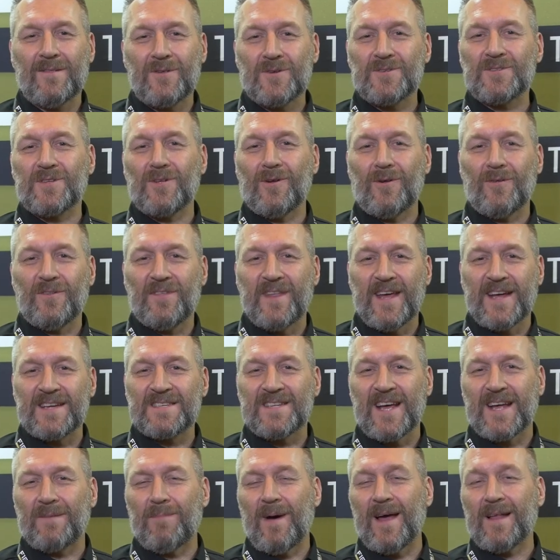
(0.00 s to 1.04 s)
those little things
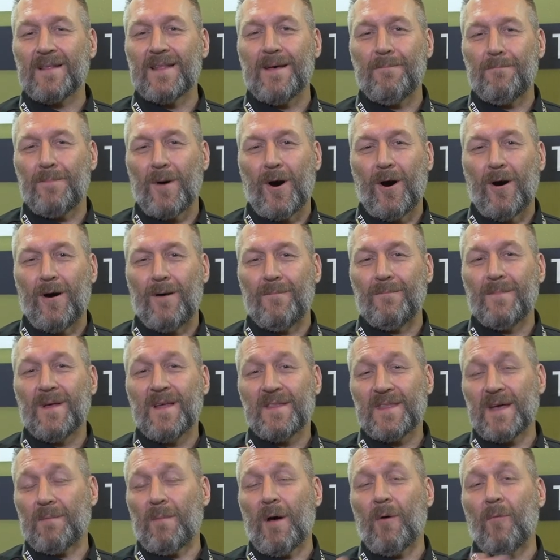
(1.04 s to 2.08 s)
like my lip balm
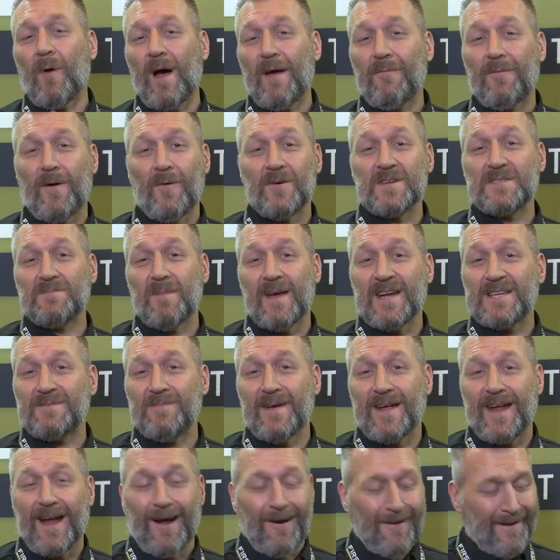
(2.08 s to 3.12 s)
that my wife always makes
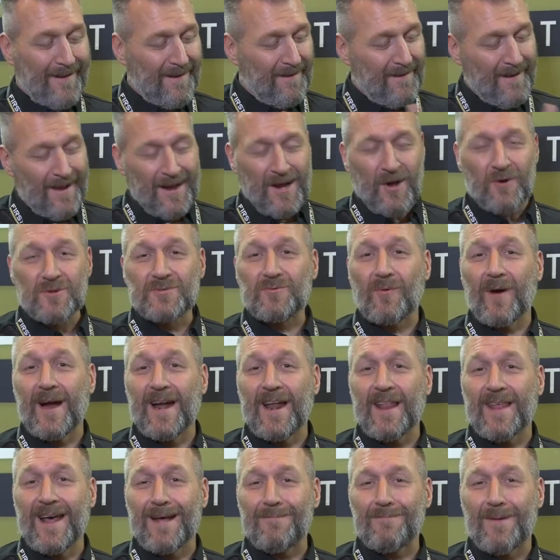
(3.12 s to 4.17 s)
me carry. Goes
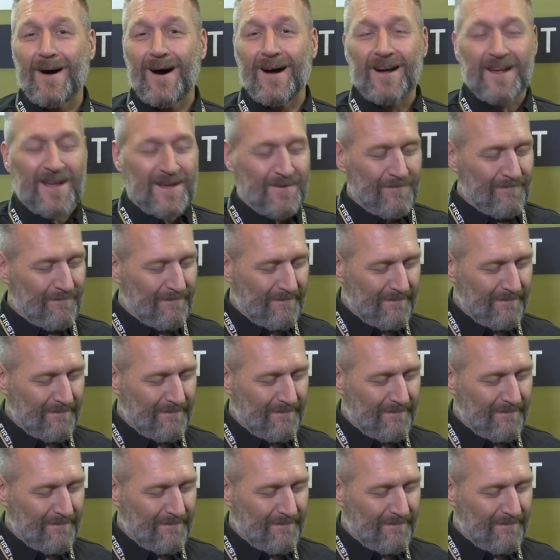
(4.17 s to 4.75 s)
right in that pocket.